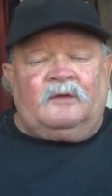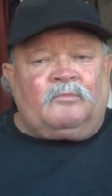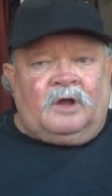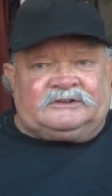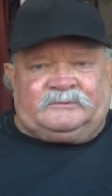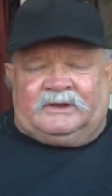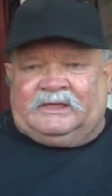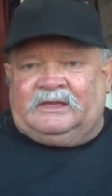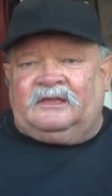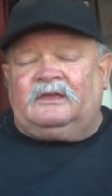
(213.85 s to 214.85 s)

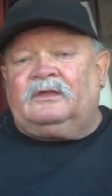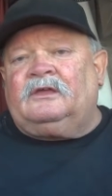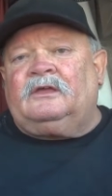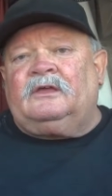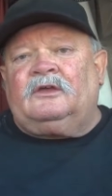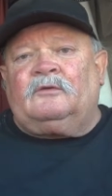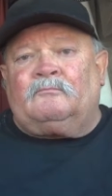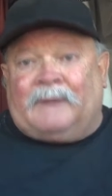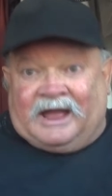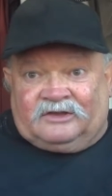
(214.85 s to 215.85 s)
approximately
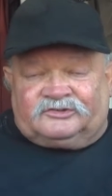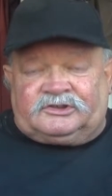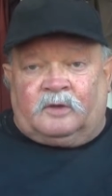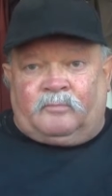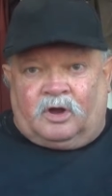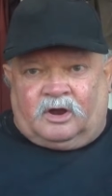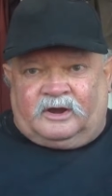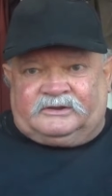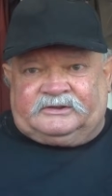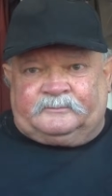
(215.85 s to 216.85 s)
miles
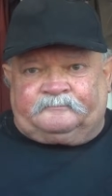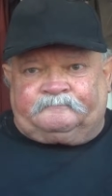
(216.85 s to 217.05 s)
apart.